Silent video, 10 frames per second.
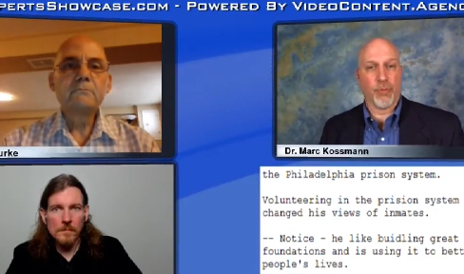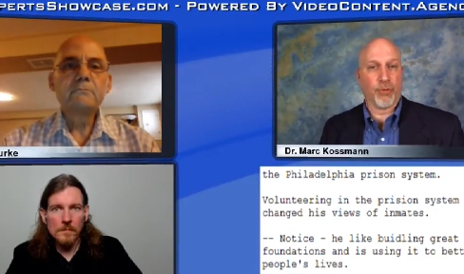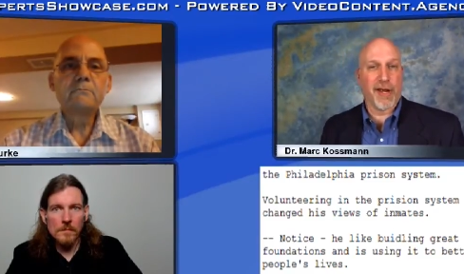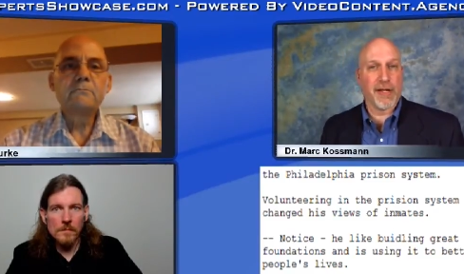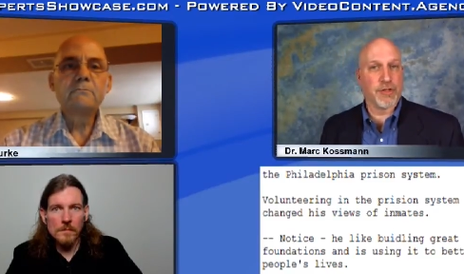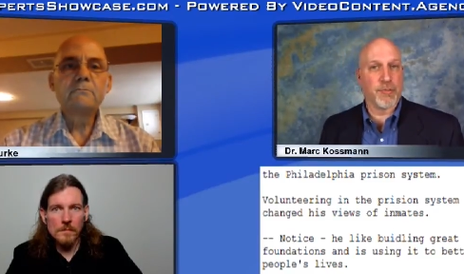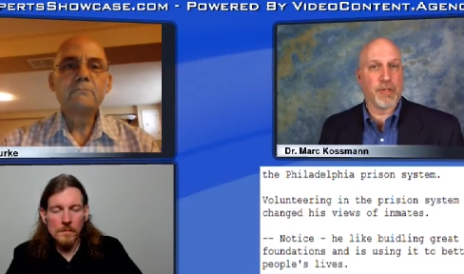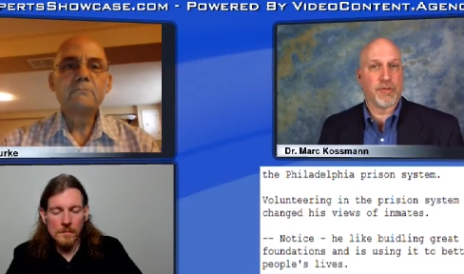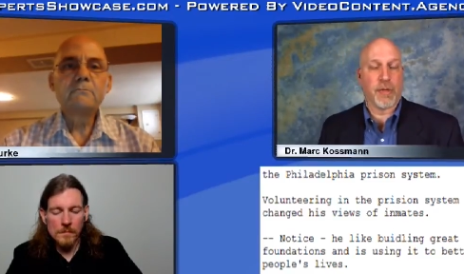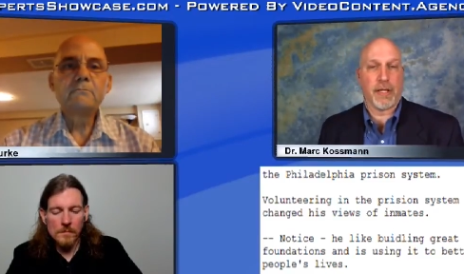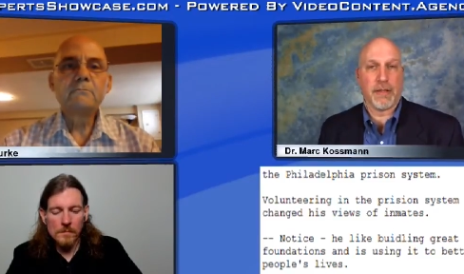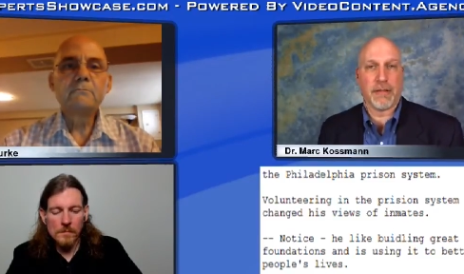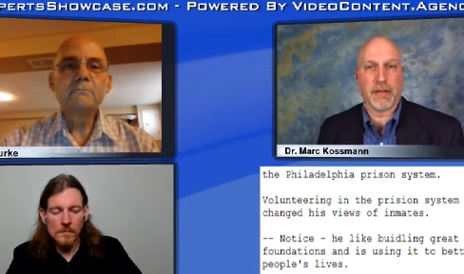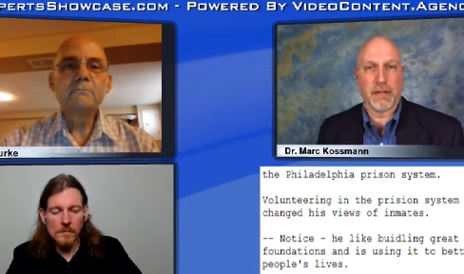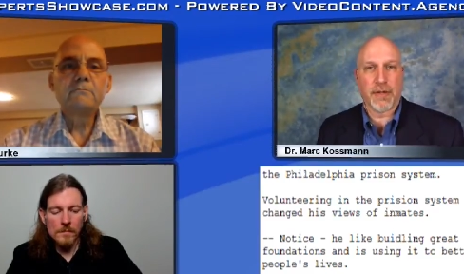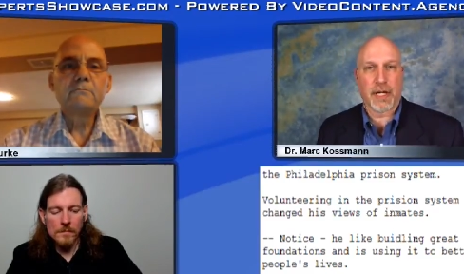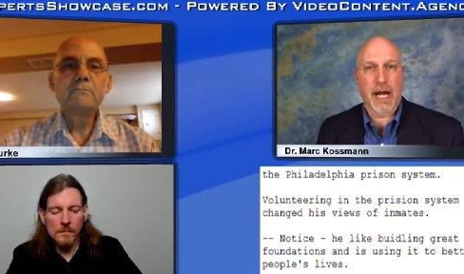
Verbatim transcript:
Speaker 1: bridge between you know the